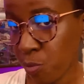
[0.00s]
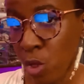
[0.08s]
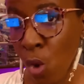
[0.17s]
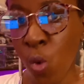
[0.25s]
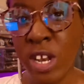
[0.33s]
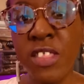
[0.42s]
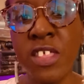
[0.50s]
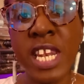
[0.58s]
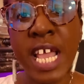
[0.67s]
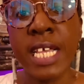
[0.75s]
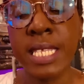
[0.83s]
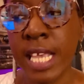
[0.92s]
One of the
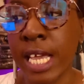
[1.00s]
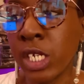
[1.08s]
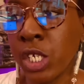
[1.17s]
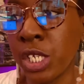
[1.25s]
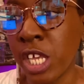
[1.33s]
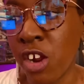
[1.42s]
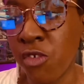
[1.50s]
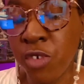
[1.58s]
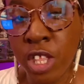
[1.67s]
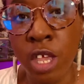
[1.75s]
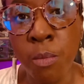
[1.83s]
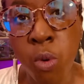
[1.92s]
next sections that are
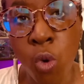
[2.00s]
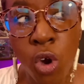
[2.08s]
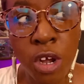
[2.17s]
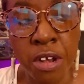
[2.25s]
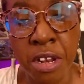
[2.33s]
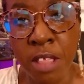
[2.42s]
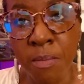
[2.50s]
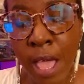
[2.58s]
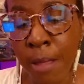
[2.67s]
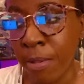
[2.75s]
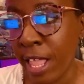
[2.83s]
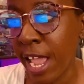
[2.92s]
really important in
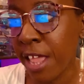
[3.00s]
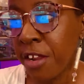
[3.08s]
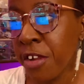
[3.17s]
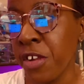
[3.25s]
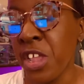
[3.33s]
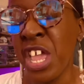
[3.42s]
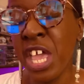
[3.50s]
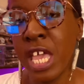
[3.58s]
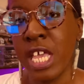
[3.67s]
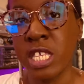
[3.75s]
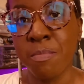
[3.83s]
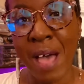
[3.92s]
my planner
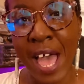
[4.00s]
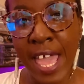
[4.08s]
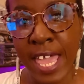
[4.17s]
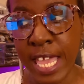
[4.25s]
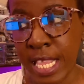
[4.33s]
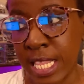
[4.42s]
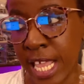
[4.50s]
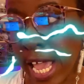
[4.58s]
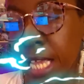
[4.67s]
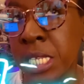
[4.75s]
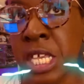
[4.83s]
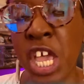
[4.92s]
is my
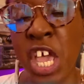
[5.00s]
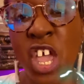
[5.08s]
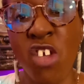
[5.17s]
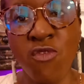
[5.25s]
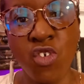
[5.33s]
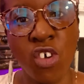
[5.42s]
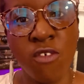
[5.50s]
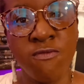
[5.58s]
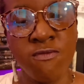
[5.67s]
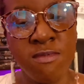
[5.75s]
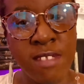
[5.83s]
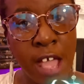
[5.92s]
index. If you have
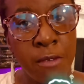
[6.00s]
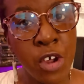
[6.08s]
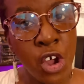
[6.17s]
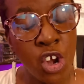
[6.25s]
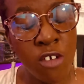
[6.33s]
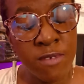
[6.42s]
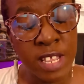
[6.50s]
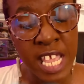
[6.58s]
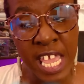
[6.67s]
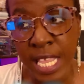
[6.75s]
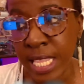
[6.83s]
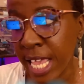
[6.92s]
never heard of an
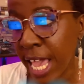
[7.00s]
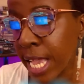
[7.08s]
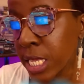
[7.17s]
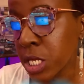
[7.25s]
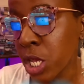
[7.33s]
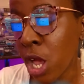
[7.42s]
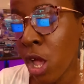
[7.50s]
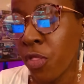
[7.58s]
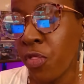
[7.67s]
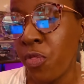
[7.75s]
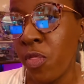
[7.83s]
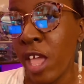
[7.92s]
index,
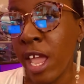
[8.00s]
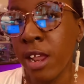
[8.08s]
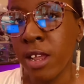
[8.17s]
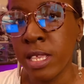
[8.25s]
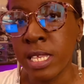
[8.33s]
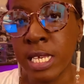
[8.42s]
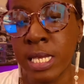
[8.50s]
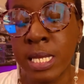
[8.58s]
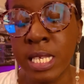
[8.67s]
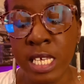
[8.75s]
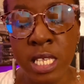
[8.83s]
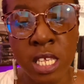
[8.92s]
there is a
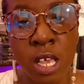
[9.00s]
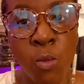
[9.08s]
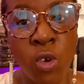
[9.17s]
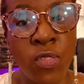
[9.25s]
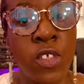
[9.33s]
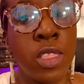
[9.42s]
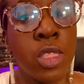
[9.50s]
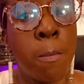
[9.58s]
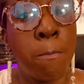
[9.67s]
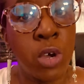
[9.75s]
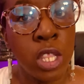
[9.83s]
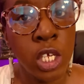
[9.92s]
system within the
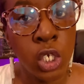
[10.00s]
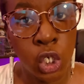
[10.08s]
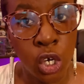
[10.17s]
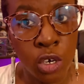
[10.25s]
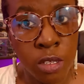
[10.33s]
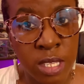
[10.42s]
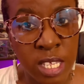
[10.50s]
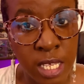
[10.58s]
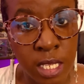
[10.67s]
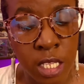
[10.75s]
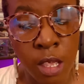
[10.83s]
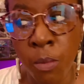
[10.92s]
bullet journal
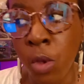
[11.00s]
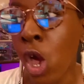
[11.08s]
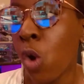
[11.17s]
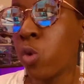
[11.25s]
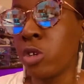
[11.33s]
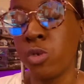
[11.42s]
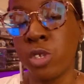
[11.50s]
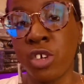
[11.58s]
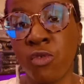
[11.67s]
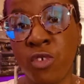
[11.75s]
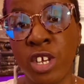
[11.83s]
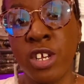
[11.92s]
system, which was
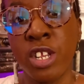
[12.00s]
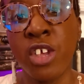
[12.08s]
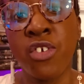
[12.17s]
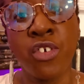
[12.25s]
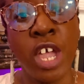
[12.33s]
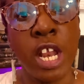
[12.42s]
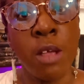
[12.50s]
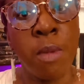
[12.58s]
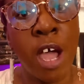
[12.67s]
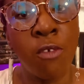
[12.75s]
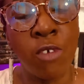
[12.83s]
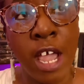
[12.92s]
originally created
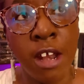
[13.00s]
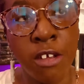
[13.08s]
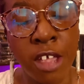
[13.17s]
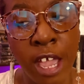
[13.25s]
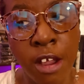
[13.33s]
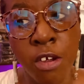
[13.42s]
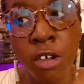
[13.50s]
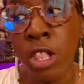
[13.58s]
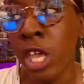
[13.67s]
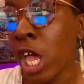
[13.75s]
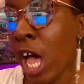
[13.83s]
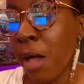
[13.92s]
by Ryder Carroll.
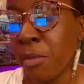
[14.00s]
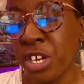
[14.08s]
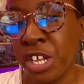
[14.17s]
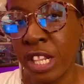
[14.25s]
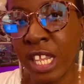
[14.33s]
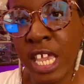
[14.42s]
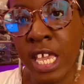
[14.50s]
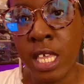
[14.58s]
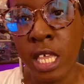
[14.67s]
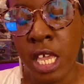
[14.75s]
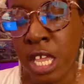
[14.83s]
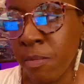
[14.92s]
I'm going to link
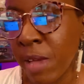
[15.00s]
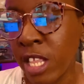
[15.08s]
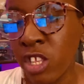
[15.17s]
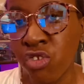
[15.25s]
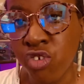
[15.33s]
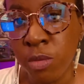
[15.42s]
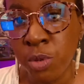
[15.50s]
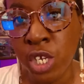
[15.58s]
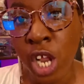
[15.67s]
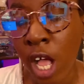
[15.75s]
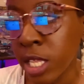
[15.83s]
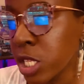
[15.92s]
in my description
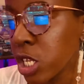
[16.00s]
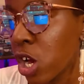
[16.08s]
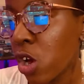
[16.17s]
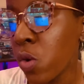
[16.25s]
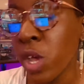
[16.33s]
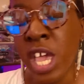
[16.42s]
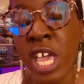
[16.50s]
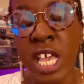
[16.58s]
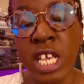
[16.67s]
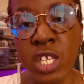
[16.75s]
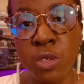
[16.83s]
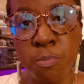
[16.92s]
also
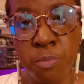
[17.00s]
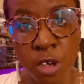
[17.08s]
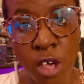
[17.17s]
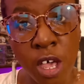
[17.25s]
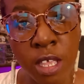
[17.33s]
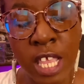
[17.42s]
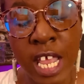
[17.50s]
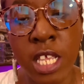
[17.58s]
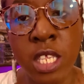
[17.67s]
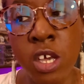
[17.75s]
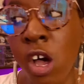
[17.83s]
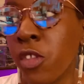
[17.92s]
his book that
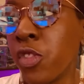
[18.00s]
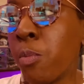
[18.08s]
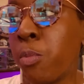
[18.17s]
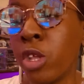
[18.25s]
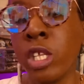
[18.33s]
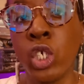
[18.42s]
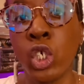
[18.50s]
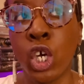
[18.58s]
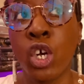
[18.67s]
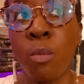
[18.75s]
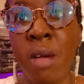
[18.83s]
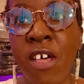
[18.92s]
is called The Bullet
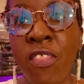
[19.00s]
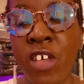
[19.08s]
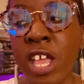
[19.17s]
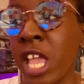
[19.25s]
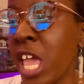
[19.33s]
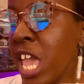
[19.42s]
Journal Method.